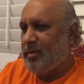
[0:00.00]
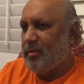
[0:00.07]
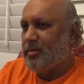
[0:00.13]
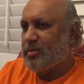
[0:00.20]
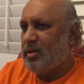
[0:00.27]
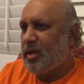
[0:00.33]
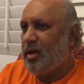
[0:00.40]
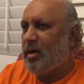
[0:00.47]

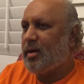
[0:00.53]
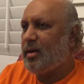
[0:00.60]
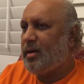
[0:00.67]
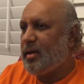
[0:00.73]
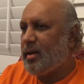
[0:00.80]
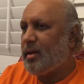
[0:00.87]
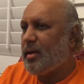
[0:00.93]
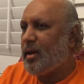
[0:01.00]
So he got it
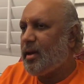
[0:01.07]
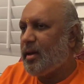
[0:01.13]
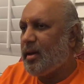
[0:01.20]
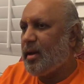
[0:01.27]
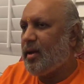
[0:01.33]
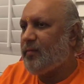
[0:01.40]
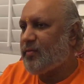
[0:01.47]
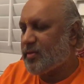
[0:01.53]
done, and
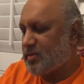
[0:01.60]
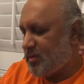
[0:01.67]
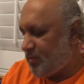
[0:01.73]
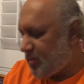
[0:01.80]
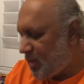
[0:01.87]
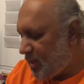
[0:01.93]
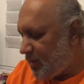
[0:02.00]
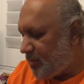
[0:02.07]
after
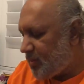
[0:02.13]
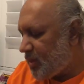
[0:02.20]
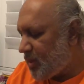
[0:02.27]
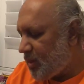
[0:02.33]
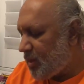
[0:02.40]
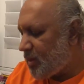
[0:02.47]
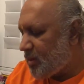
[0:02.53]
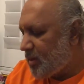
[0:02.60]
some
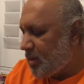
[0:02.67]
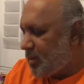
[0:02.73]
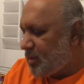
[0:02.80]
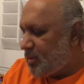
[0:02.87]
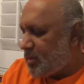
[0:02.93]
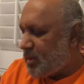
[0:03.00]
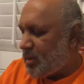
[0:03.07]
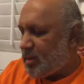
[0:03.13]
time,
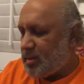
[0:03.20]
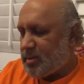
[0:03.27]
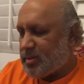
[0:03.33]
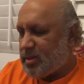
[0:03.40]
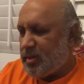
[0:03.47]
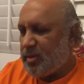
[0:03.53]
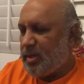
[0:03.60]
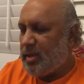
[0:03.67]
and
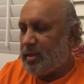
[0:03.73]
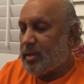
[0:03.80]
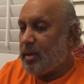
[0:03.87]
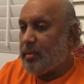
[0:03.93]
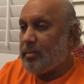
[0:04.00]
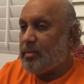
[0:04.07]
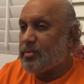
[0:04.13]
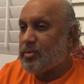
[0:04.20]
she didn't
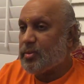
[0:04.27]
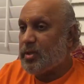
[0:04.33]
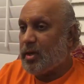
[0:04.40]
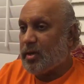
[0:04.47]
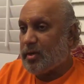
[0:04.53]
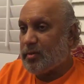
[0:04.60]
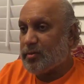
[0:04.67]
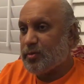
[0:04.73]
come. So the
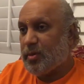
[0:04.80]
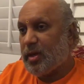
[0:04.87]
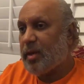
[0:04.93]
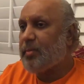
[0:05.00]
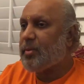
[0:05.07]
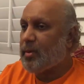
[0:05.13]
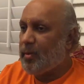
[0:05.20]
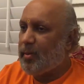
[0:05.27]
doctor was
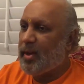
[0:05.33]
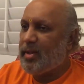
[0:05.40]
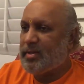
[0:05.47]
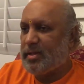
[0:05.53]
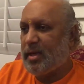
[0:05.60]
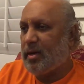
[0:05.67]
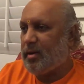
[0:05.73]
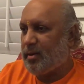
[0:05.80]
wondering probably
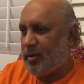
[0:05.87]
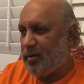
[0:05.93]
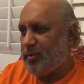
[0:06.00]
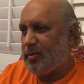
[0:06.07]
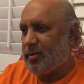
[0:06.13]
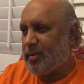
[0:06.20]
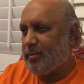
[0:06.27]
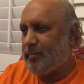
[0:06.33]
she got
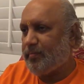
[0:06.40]
cured.